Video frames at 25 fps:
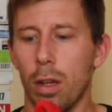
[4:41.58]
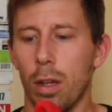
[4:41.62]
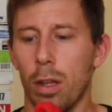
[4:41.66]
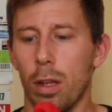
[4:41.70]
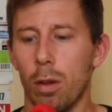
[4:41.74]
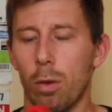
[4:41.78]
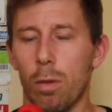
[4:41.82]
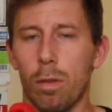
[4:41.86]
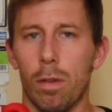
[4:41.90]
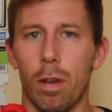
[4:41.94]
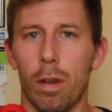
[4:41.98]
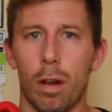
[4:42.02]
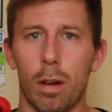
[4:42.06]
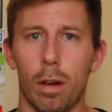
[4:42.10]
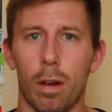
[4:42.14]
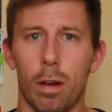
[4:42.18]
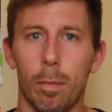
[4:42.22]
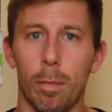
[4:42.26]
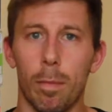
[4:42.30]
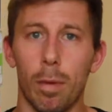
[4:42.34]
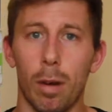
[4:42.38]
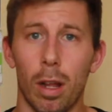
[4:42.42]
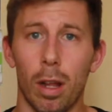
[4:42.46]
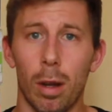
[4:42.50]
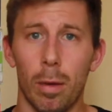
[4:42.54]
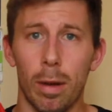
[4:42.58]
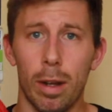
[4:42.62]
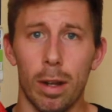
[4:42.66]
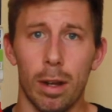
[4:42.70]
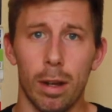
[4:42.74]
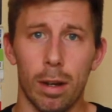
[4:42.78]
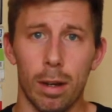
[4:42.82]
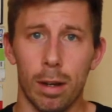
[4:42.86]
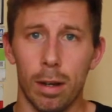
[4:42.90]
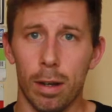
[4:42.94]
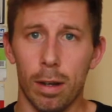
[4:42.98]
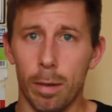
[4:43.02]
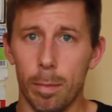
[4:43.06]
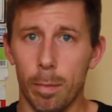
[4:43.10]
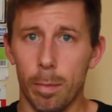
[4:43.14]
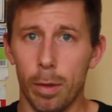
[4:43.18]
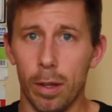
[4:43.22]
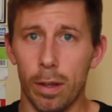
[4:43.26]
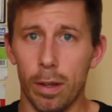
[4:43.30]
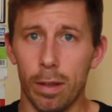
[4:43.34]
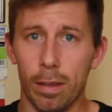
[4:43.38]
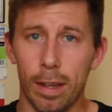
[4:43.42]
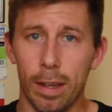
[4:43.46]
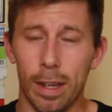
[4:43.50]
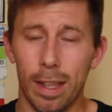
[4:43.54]
your tongue below it, but you
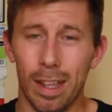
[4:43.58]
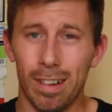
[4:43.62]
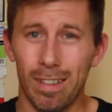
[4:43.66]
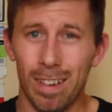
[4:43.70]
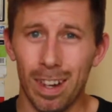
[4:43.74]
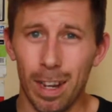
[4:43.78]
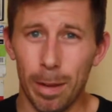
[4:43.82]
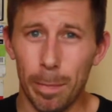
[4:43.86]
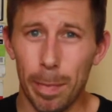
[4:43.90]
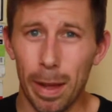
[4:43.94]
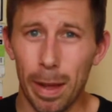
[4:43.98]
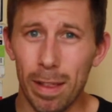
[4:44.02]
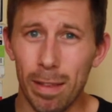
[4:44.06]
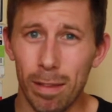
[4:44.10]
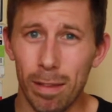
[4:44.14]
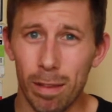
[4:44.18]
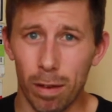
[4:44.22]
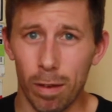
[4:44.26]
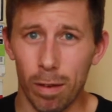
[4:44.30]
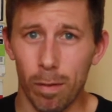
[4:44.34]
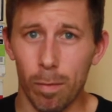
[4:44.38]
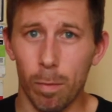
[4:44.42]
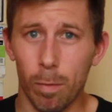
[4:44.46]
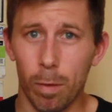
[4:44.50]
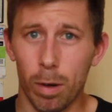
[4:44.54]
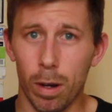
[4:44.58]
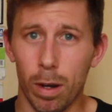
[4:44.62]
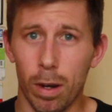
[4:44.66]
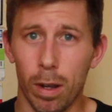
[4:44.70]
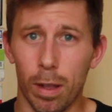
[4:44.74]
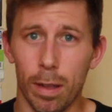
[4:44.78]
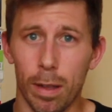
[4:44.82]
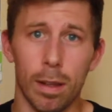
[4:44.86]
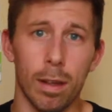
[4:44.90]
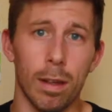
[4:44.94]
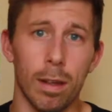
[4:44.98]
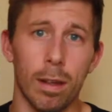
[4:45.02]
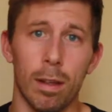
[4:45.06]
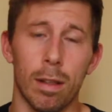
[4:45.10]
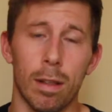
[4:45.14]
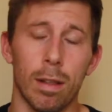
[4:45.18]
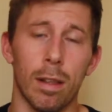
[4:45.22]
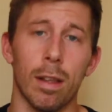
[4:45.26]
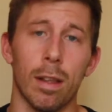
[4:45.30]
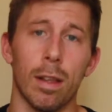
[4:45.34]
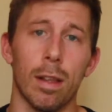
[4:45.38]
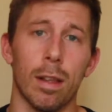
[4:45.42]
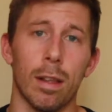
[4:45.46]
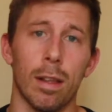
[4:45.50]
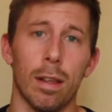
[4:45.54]
can see they're independent of one another.
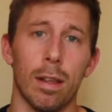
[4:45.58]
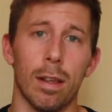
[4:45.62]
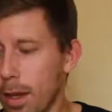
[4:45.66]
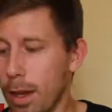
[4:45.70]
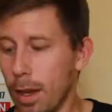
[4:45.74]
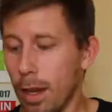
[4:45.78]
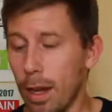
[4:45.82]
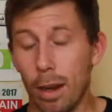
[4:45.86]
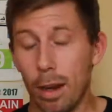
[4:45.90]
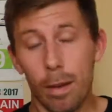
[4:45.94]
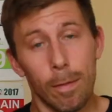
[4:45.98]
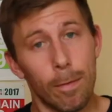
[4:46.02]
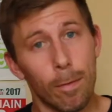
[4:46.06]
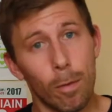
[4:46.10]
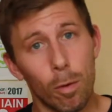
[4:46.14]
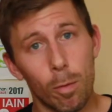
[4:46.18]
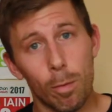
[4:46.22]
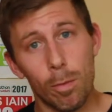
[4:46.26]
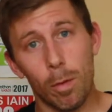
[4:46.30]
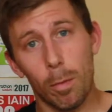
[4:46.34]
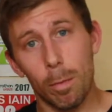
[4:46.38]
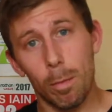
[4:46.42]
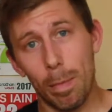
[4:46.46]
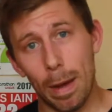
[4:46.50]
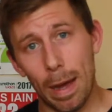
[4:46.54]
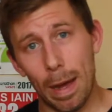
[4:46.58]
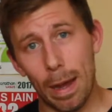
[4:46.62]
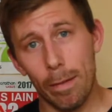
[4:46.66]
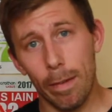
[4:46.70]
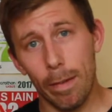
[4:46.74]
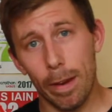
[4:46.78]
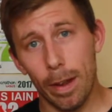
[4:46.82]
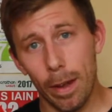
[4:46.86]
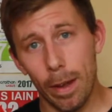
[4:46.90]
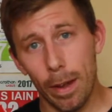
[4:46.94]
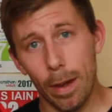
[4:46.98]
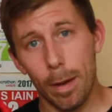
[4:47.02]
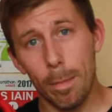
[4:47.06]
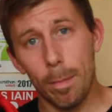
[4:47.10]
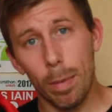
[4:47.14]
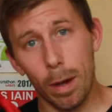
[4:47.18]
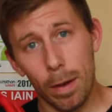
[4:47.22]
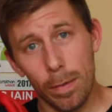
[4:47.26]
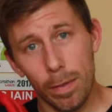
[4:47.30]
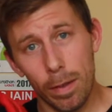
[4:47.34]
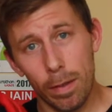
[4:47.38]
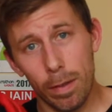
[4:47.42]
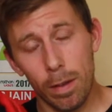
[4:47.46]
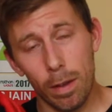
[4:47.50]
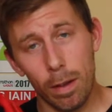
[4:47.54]
And it forms a barrier
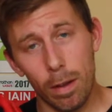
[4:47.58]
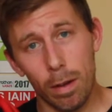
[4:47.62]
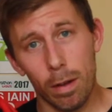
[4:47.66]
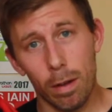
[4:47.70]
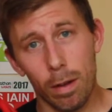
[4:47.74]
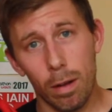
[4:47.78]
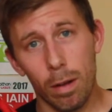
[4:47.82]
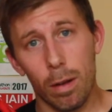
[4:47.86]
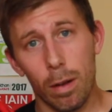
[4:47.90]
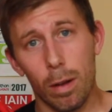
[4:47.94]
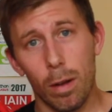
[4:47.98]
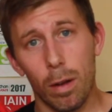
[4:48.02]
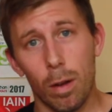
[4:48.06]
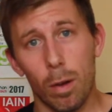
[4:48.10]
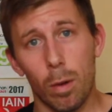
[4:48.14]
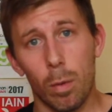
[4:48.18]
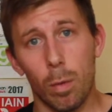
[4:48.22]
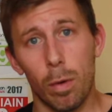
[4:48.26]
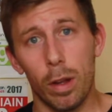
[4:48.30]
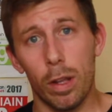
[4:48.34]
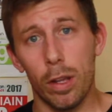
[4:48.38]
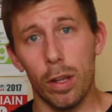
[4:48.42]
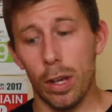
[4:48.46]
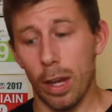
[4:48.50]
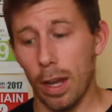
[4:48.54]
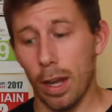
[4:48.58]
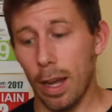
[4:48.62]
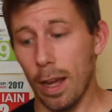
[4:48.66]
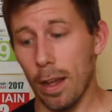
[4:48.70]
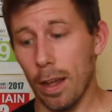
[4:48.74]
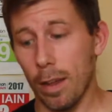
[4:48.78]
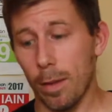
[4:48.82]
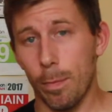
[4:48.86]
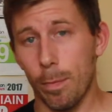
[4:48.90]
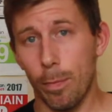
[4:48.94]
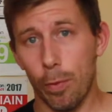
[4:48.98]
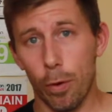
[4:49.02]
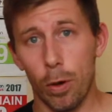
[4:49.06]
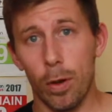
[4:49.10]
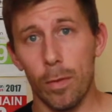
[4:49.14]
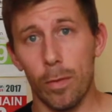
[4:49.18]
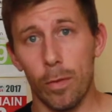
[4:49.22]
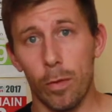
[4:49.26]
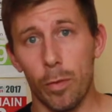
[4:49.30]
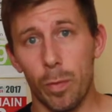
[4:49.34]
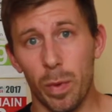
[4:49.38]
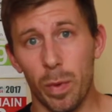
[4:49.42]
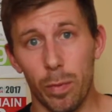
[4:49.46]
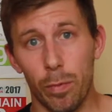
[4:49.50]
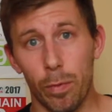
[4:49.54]
above the tongue, which has proven
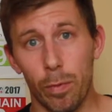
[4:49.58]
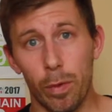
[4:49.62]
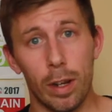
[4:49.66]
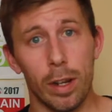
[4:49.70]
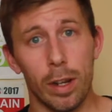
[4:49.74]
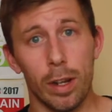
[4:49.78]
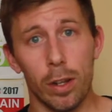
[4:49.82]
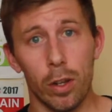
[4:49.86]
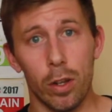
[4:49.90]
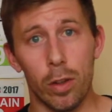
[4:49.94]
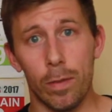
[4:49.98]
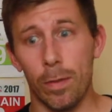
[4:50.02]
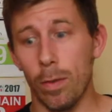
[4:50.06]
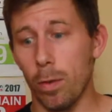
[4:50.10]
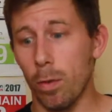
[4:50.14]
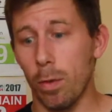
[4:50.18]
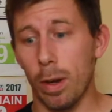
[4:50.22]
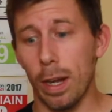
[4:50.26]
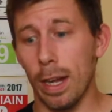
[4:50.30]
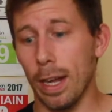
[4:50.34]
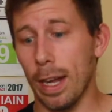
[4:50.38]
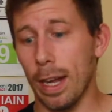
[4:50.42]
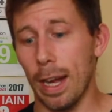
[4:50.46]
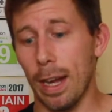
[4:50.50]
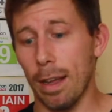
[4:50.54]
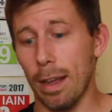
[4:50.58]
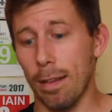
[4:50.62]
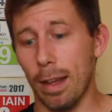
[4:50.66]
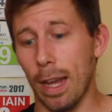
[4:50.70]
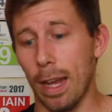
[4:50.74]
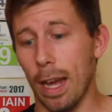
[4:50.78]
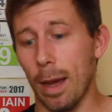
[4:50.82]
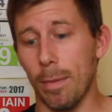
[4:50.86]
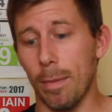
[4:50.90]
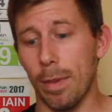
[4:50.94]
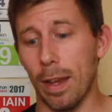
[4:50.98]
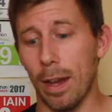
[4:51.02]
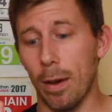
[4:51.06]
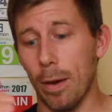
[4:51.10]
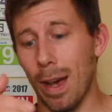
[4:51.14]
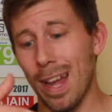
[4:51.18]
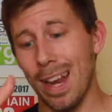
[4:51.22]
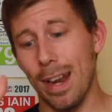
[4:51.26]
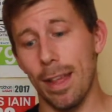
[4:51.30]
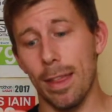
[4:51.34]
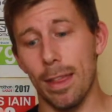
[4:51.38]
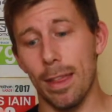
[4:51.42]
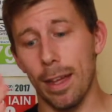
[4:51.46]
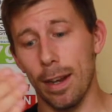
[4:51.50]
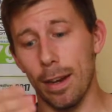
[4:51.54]
to be really useful. It has kept out
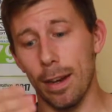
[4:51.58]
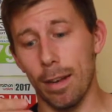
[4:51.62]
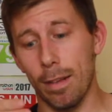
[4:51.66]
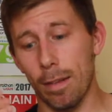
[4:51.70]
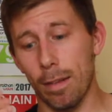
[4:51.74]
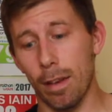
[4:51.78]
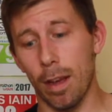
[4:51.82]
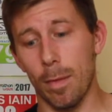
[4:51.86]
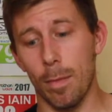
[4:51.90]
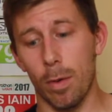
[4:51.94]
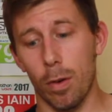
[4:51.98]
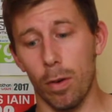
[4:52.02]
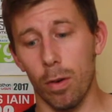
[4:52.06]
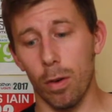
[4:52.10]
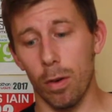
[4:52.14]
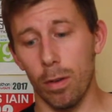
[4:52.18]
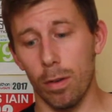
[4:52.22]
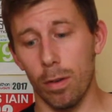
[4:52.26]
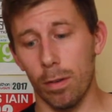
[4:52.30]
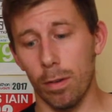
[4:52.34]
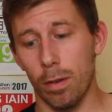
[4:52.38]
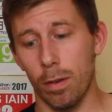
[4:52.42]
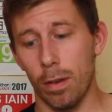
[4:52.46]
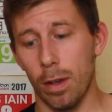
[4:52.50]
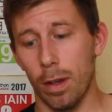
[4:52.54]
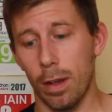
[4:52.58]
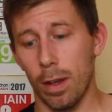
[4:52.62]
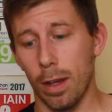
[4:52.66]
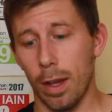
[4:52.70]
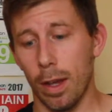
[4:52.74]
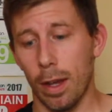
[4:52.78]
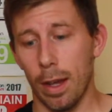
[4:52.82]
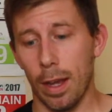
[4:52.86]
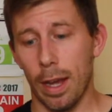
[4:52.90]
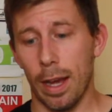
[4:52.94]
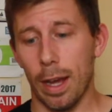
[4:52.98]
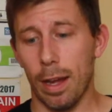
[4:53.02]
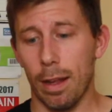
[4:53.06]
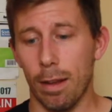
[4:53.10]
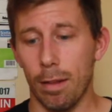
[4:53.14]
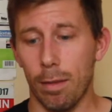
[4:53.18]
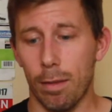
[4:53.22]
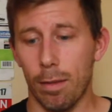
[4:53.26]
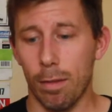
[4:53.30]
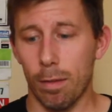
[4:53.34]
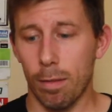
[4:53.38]
anything that's come across. And